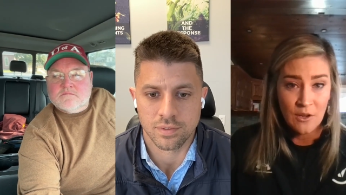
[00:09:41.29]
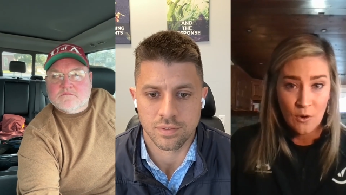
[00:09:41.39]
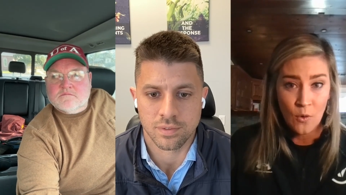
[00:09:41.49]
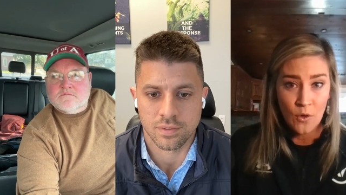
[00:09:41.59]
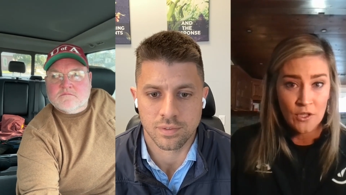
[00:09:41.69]
Speaker 1: in
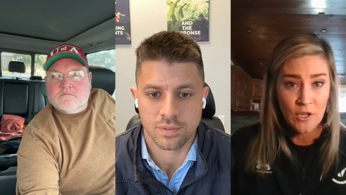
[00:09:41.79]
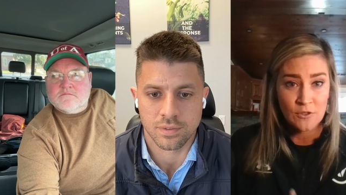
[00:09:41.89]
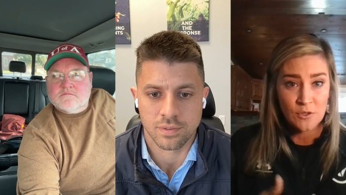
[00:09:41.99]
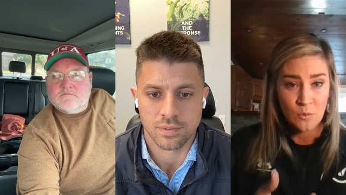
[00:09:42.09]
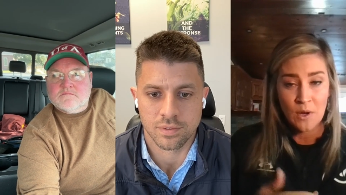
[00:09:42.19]
corn goes
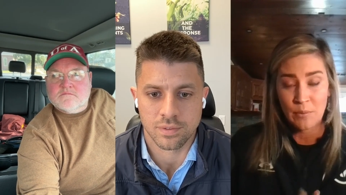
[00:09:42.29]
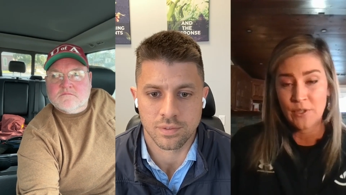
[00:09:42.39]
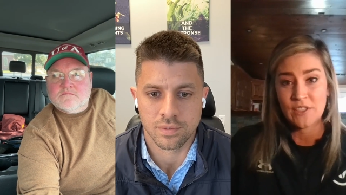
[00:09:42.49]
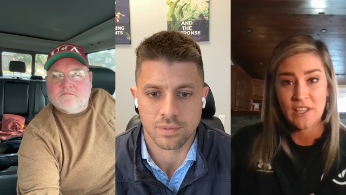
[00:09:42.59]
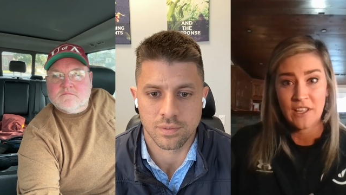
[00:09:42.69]
to what
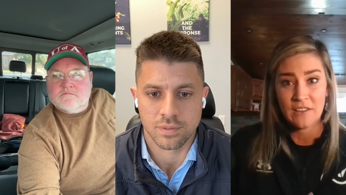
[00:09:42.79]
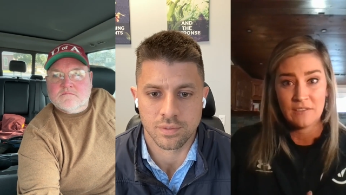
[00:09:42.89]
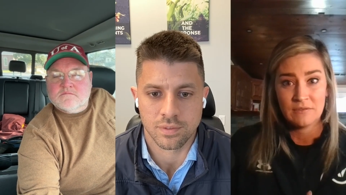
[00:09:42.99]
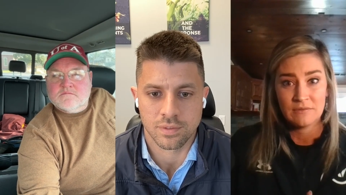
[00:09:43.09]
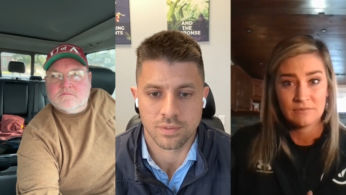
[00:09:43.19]
percent?
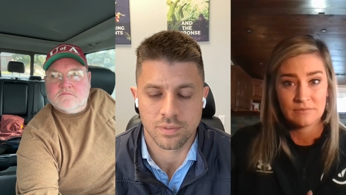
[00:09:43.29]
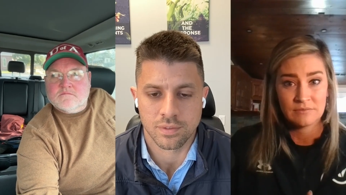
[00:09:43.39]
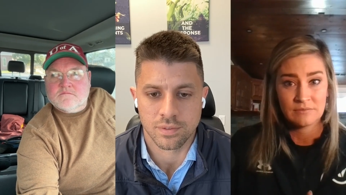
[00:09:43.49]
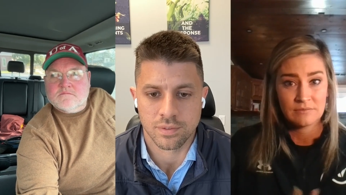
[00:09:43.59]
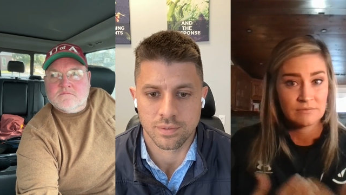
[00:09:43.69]

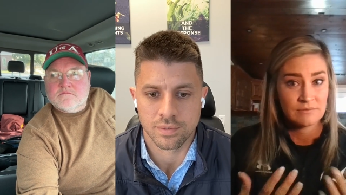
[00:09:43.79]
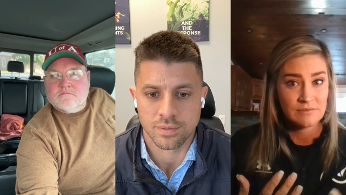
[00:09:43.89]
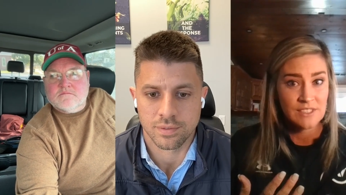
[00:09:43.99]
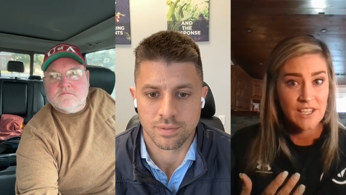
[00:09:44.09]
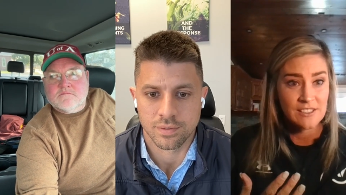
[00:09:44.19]

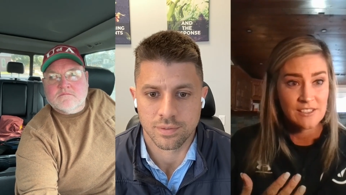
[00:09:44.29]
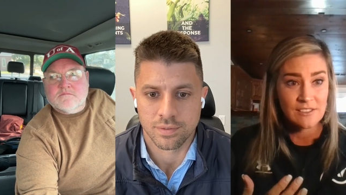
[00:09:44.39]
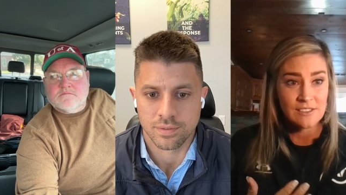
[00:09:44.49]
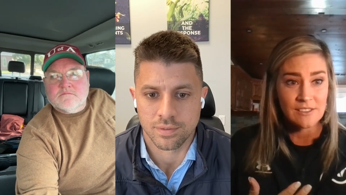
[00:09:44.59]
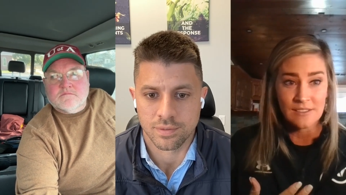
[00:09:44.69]
Like
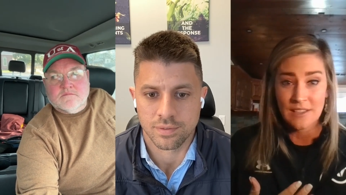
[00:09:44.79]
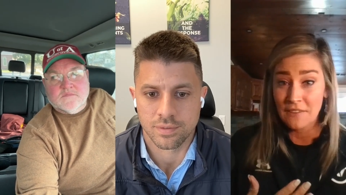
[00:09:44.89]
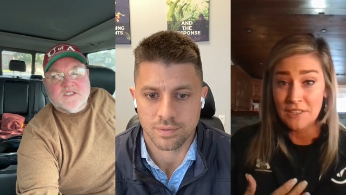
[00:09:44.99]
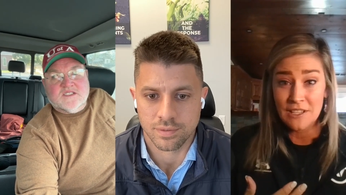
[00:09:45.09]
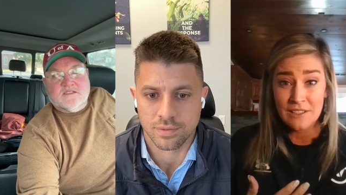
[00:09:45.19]

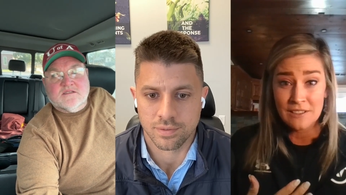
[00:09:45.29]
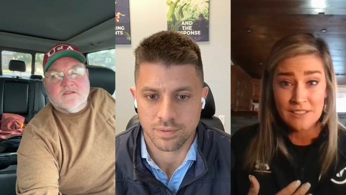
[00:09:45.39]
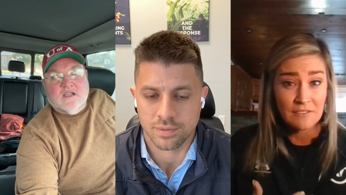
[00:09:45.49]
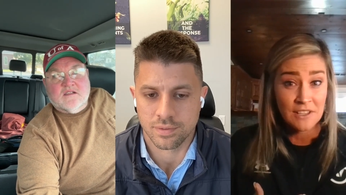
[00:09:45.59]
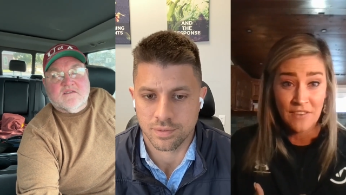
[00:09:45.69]
70,
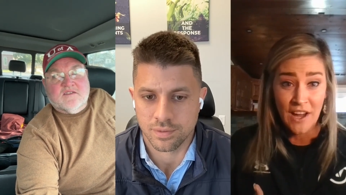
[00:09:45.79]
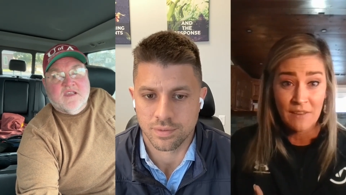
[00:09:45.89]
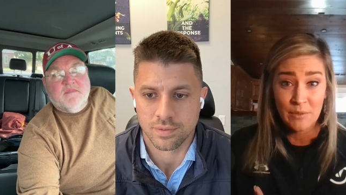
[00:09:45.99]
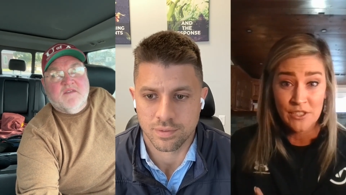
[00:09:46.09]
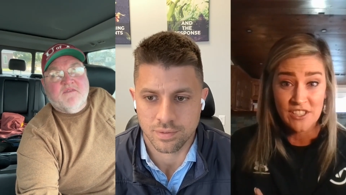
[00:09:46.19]
75%? Like
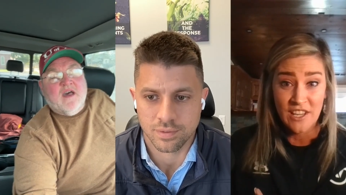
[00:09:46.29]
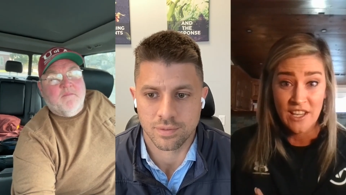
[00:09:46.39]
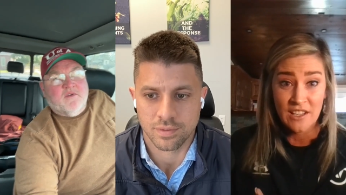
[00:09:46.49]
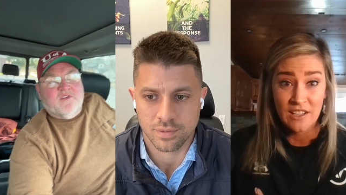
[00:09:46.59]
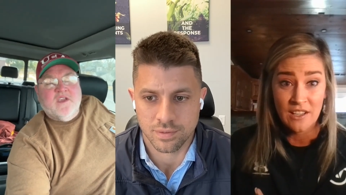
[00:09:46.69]

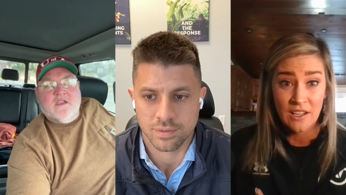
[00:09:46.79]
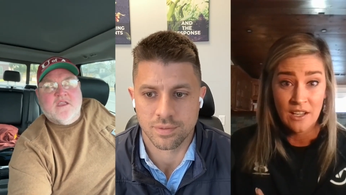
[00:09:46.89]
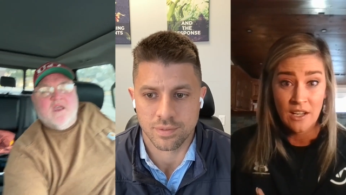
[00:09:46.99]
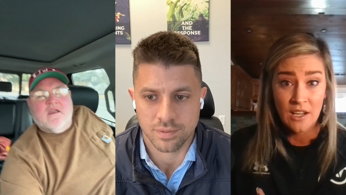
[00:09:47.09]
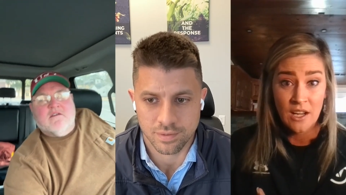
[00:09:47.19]
75%,
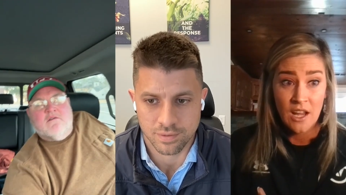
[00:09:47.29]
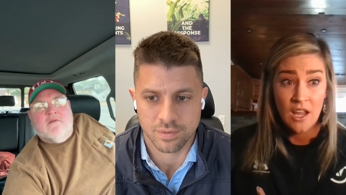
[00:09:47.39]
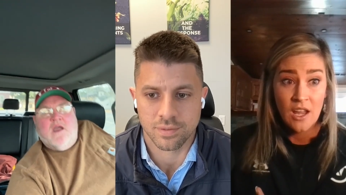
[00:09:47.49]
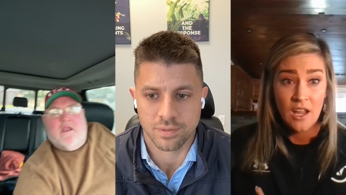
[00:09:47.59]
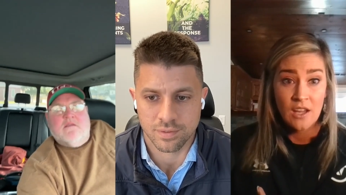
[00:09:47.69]
Speaker 2: yeah, you're
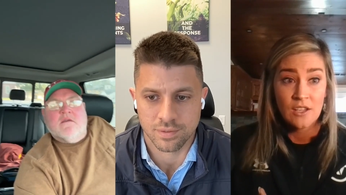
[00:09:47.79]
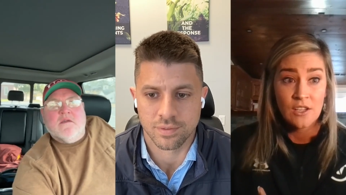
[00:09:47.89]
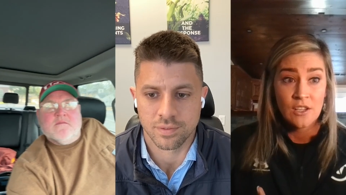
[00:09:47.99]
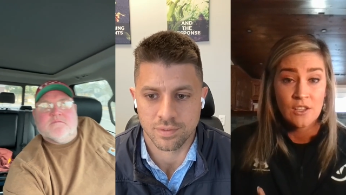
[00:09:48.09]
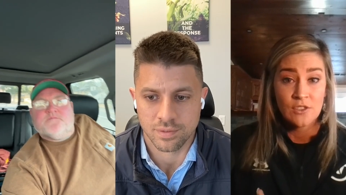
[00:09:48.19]
right.
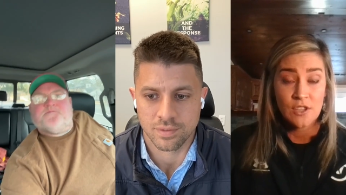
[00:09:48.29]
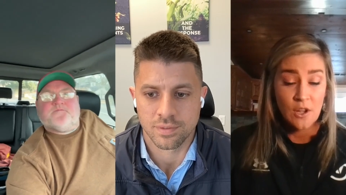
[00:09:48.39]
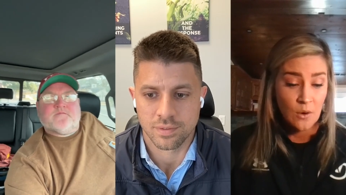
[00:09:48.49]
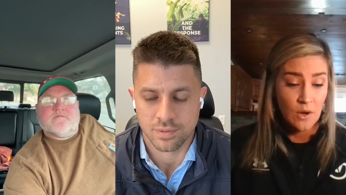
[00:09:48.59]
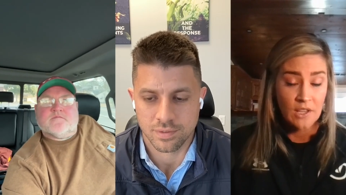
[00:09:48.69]

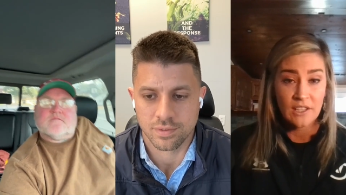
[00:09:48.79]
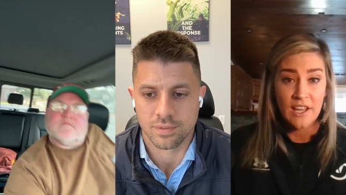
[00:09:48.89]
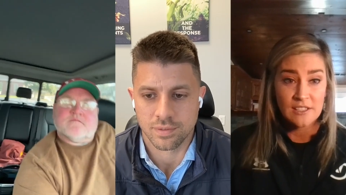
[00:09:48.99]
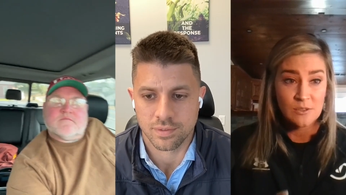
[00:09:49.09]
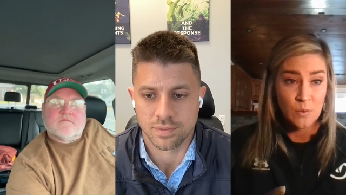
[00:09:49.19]
Speaker 1: So
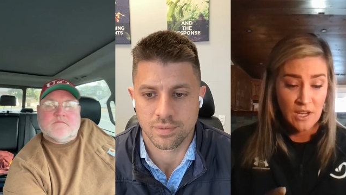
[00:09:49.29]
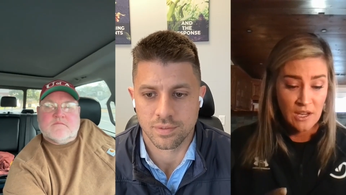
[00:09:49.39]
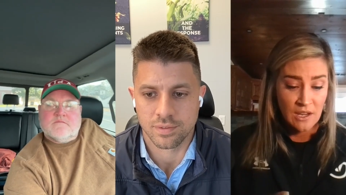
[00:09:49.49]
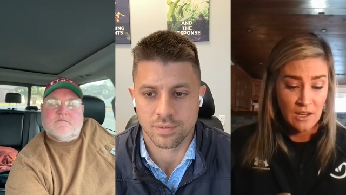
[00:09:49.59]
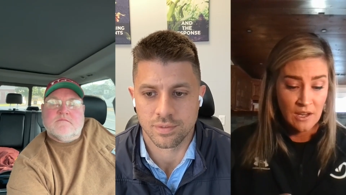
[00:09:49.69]
unless
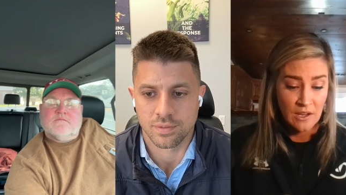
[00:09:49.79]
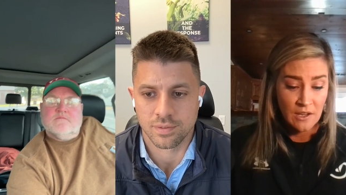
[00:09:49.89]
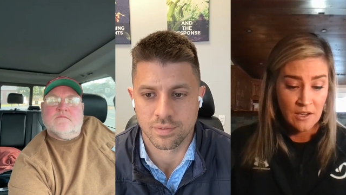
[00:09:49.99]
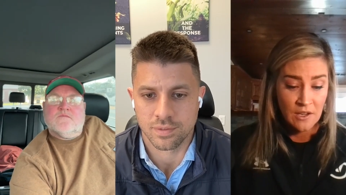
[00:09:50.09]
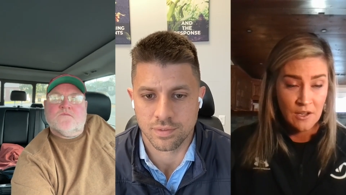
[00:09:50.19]
we
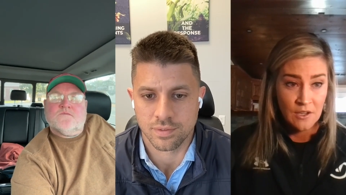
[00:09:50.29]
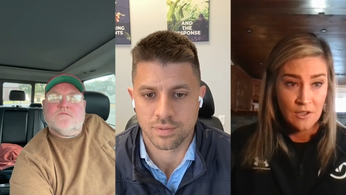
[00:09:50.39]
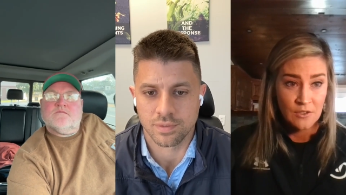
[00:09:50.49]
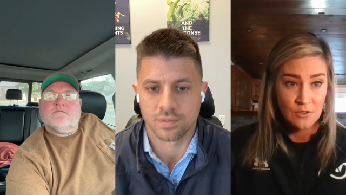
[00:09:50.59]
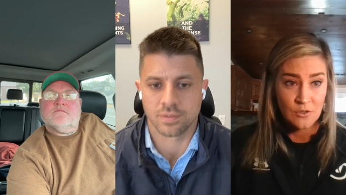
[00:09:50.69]

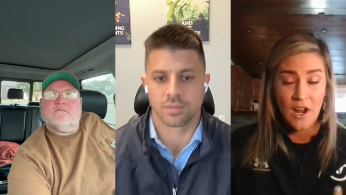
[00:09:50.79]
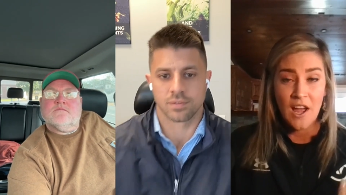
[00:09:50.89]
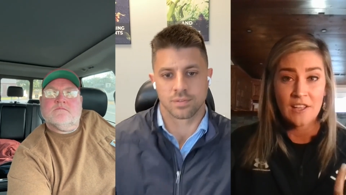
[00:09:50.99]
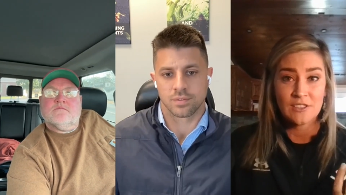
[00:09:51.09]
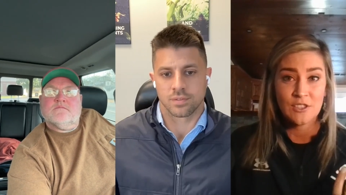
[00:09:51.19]

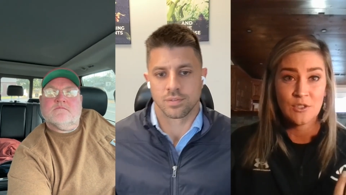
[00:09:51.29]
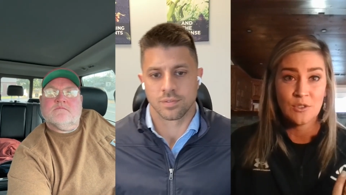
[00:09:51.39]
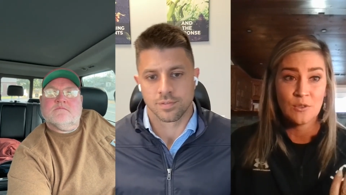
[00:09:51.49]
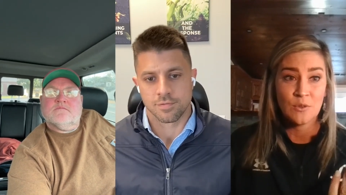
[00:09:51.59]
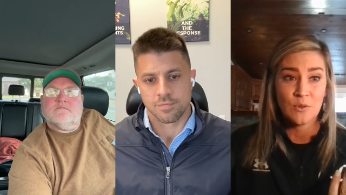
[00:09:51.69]
try
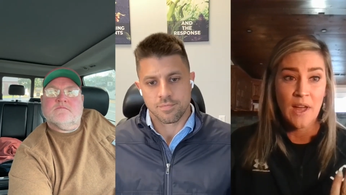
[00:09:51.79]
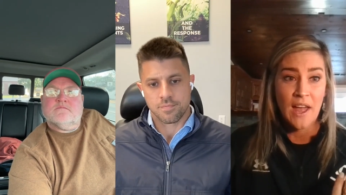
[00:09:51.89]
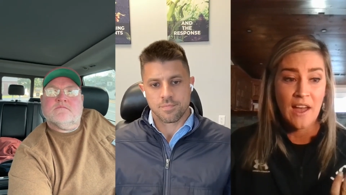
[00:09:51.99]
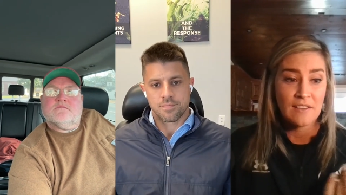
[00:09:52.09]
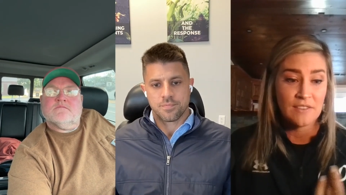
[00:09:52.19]
to
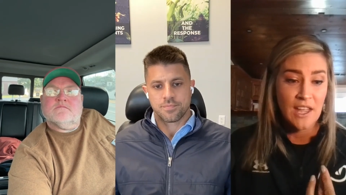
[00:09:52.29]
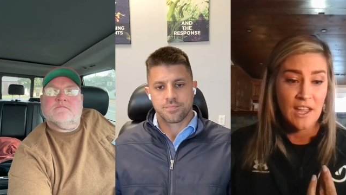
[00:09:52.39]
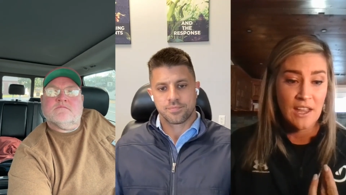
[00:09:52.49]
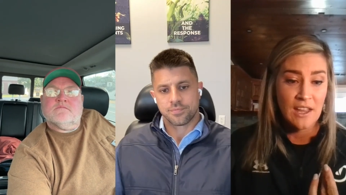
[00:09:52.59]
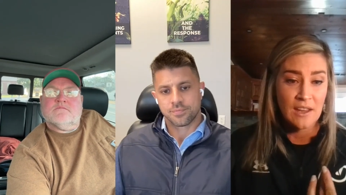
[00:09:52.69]
have
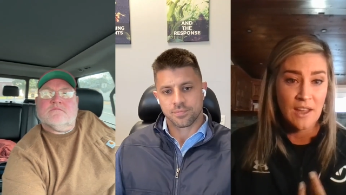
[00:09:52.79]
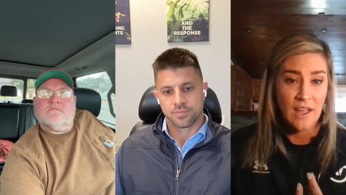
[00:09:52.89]
a